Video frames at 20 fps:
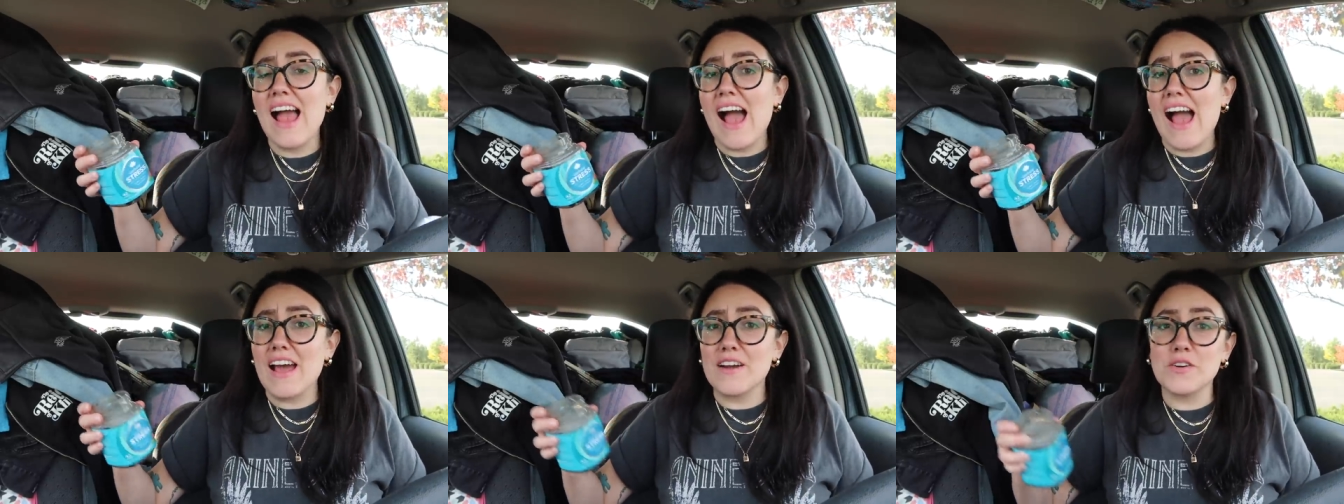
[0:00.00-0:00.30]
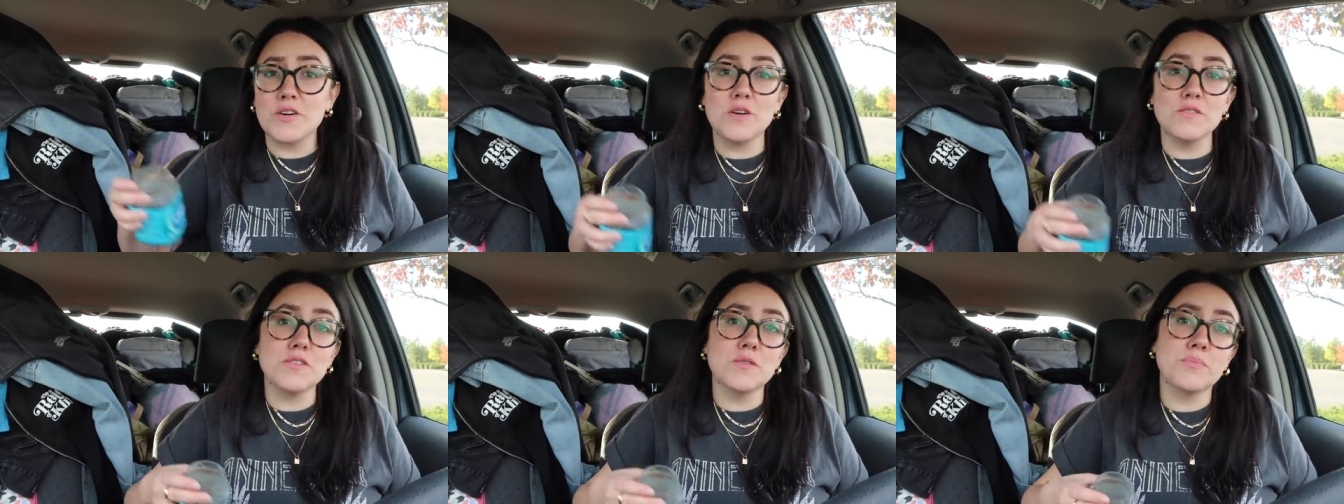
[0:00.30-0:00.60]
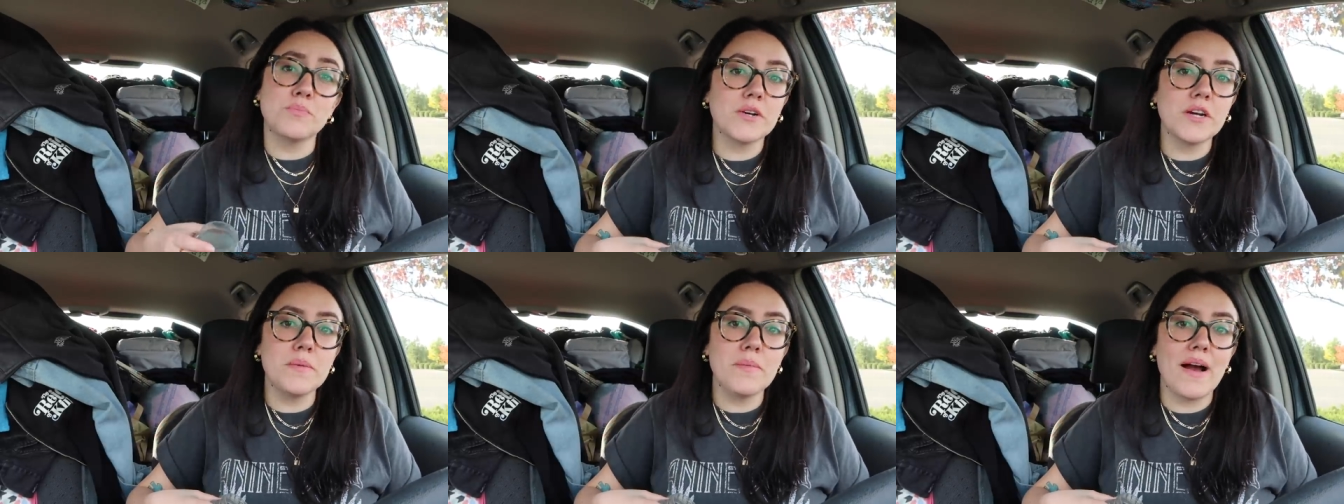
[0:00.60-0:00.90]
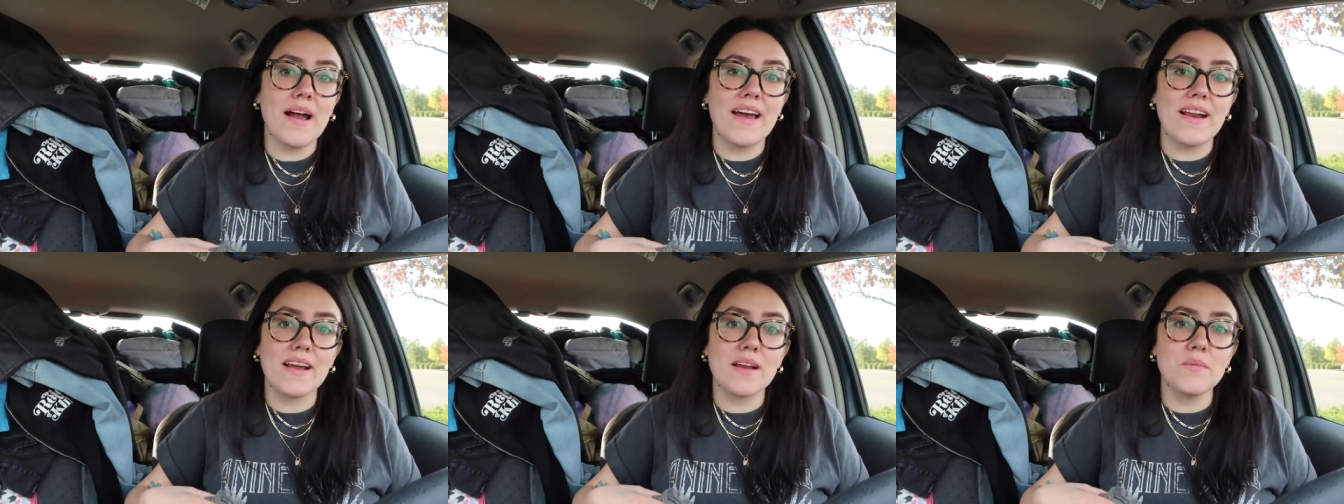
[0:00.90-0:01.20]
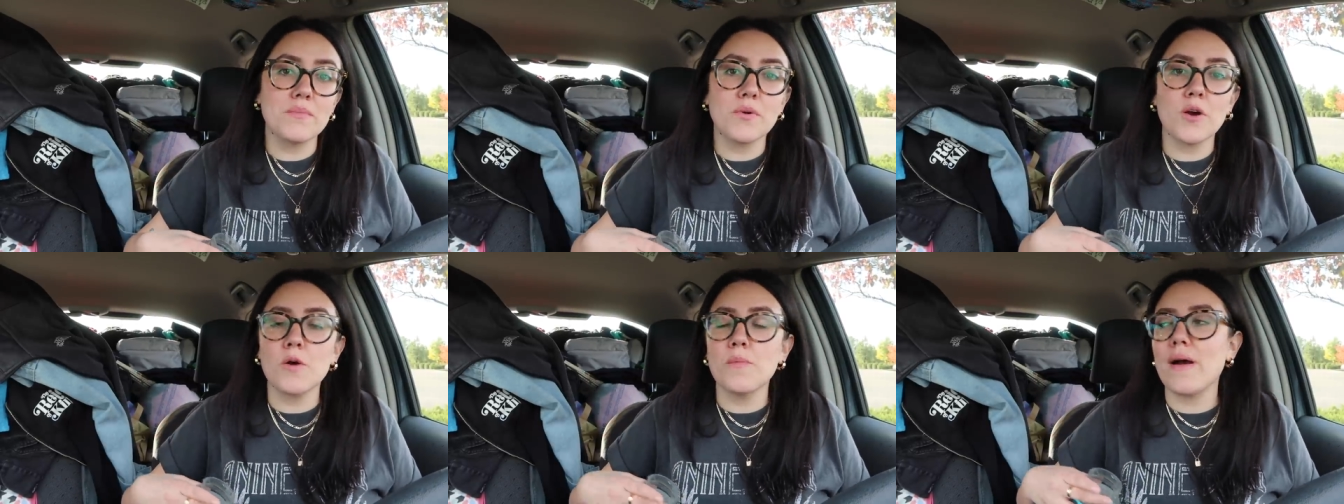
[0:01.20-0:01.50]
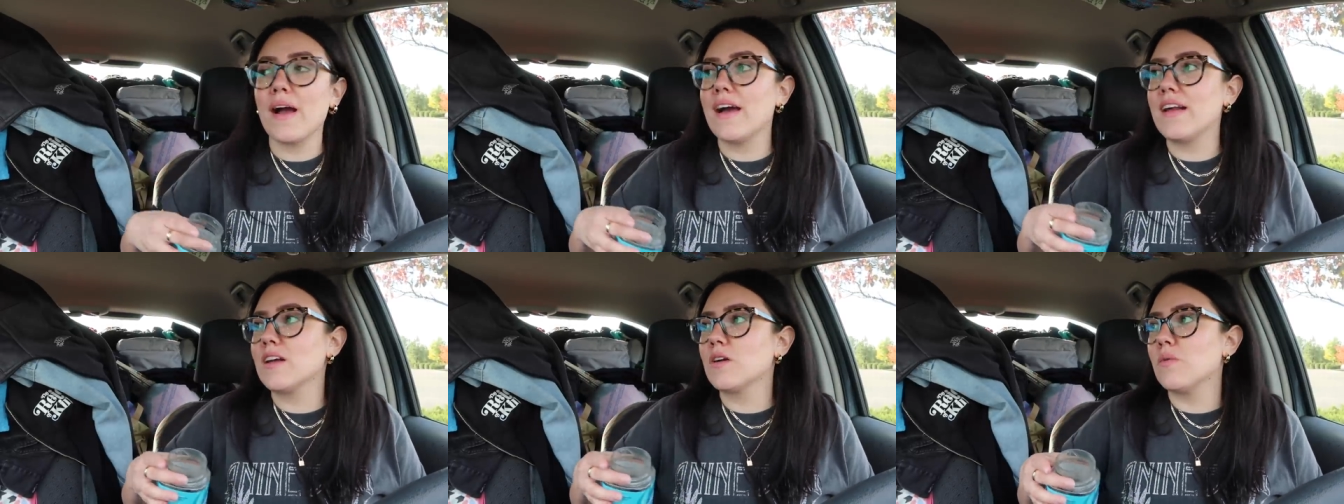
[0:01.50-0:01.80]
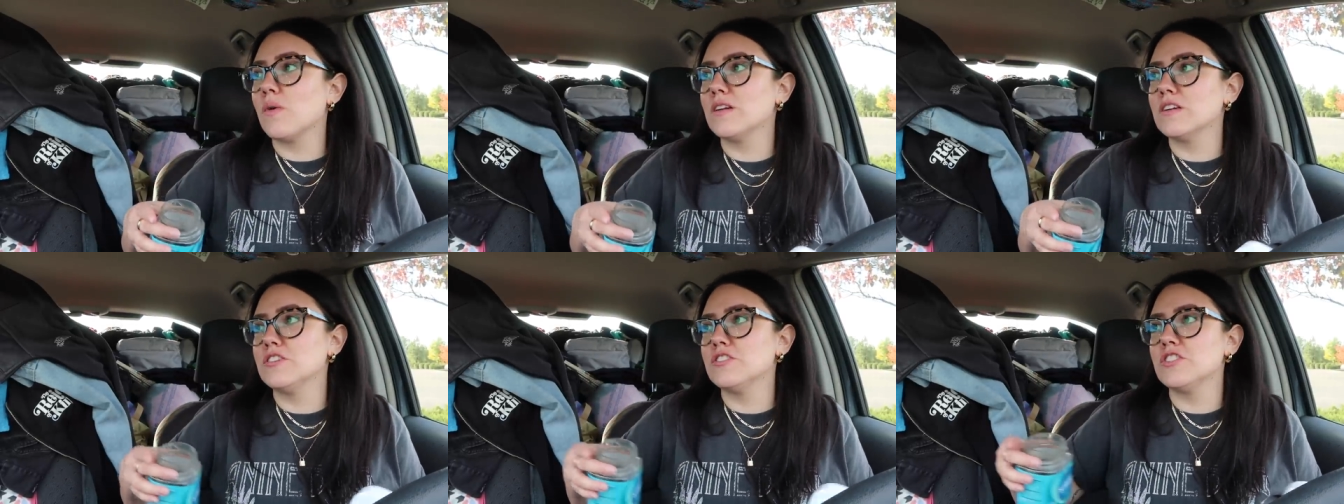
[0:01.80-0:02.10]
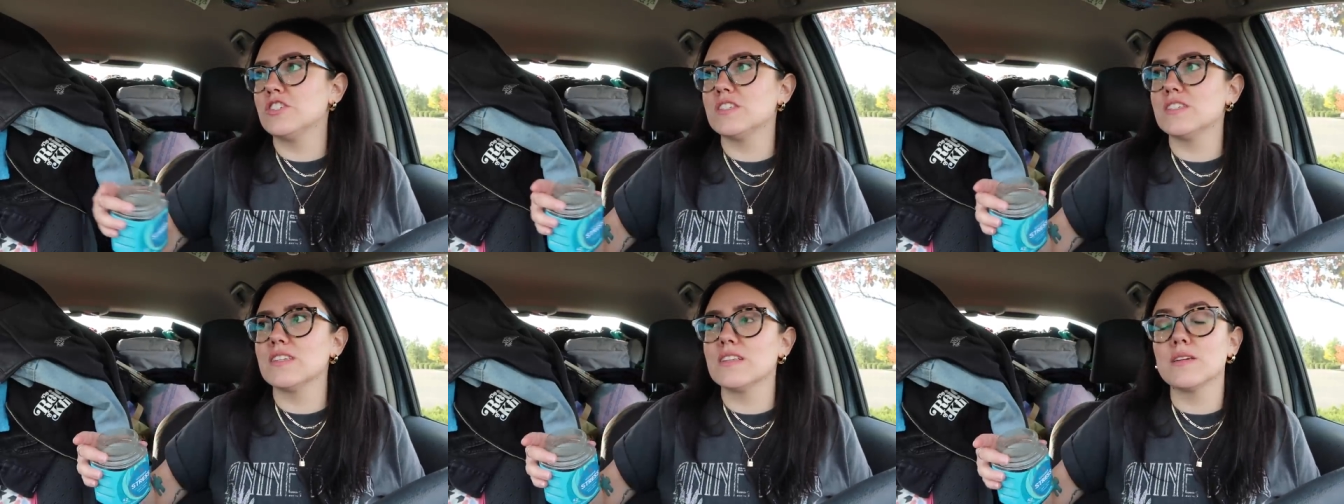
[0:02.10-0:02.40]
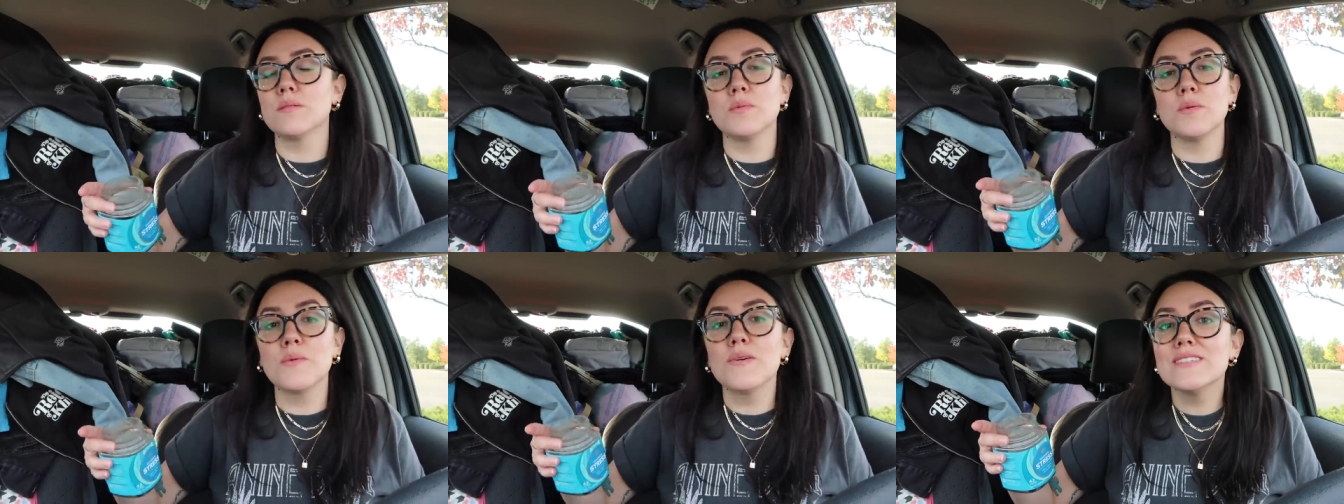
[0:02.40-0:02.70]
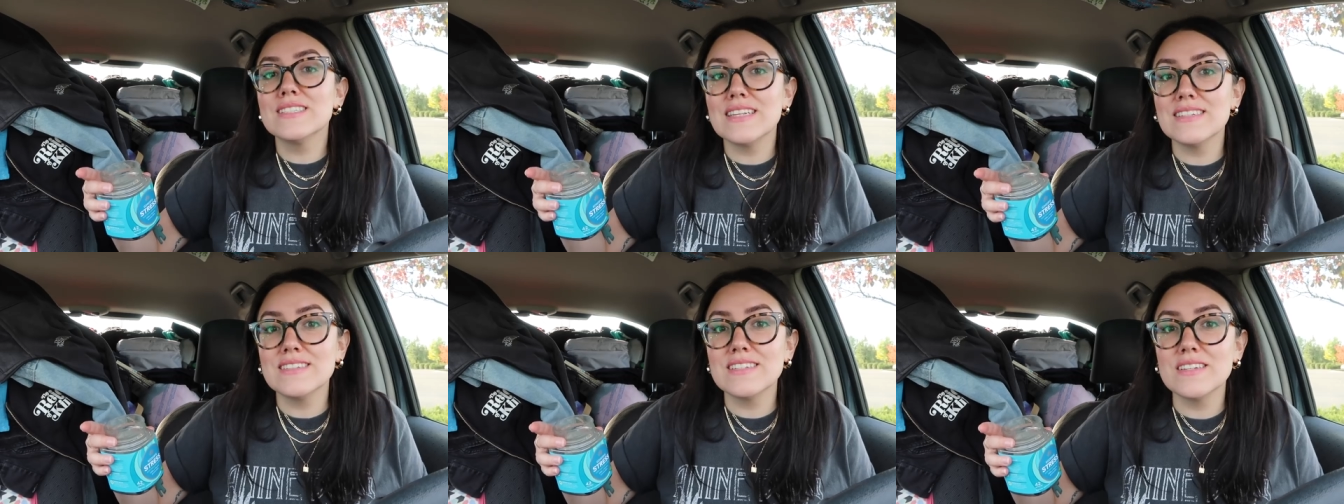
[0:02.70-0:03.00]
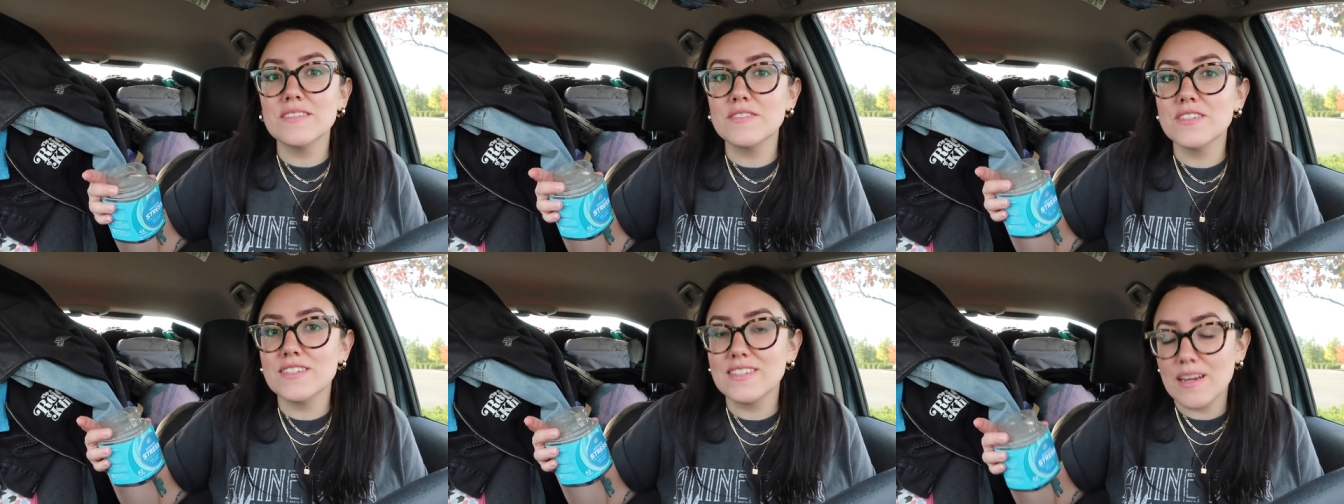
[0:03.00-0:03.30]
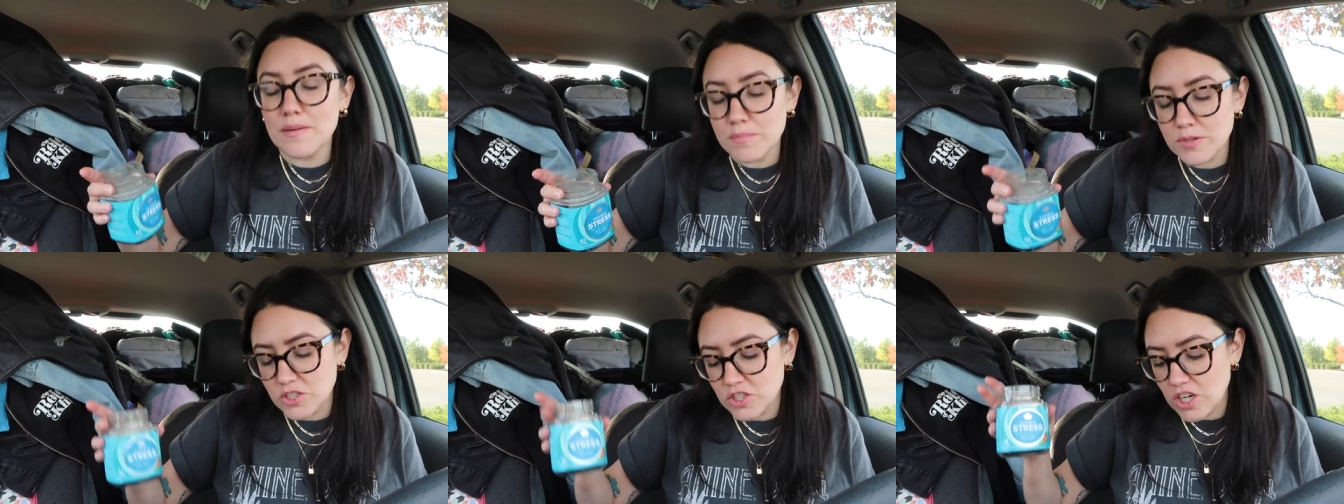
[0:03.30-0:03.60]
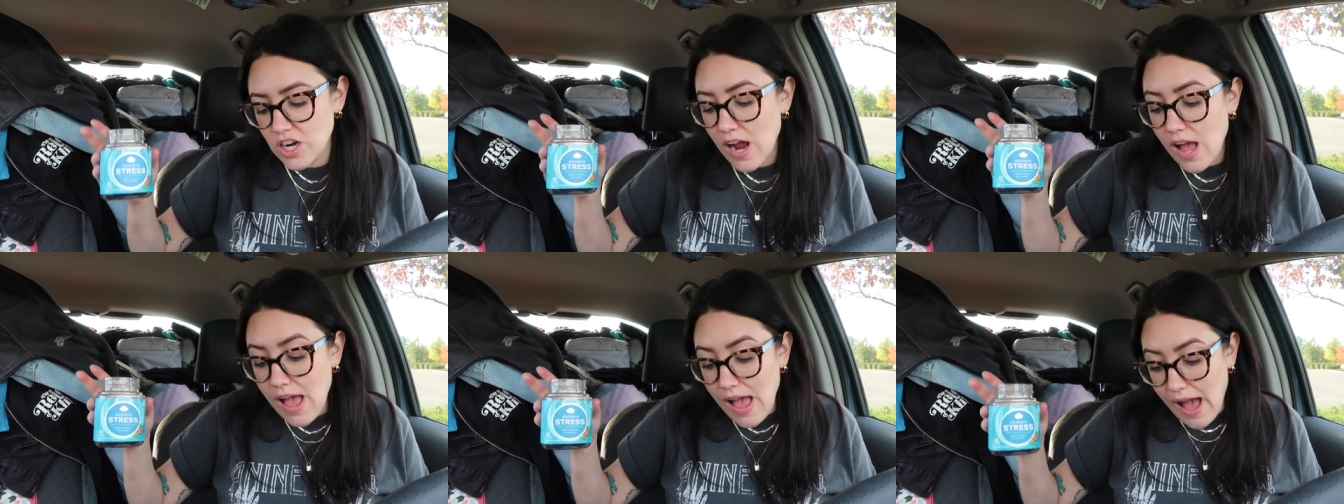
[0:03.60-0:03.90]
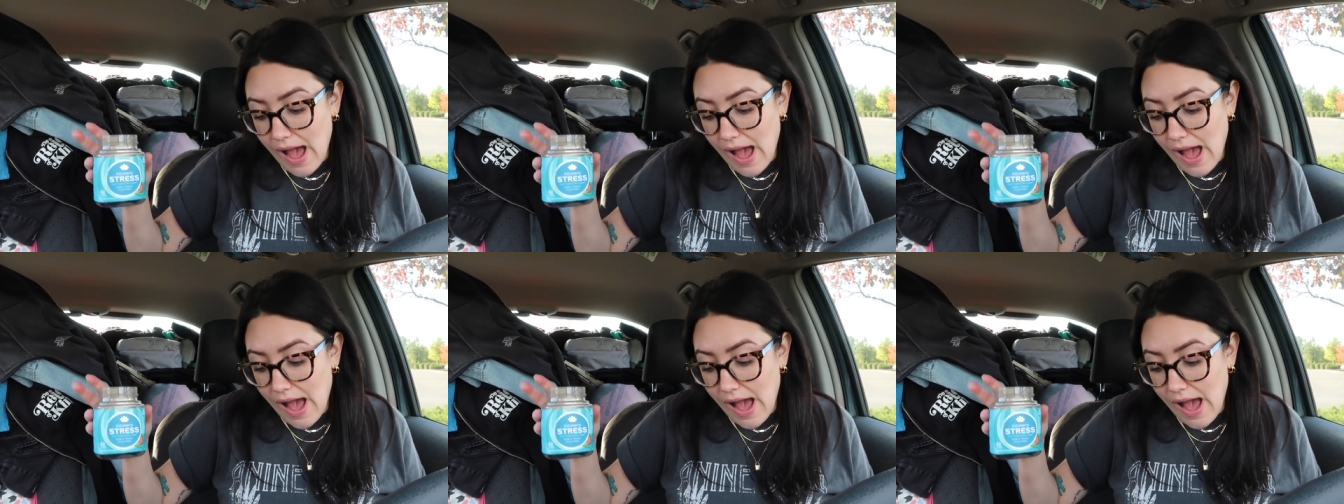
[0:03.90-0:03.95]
I don't know if the prebiotic and probiotic one is just a little bit more sensitive to temperature.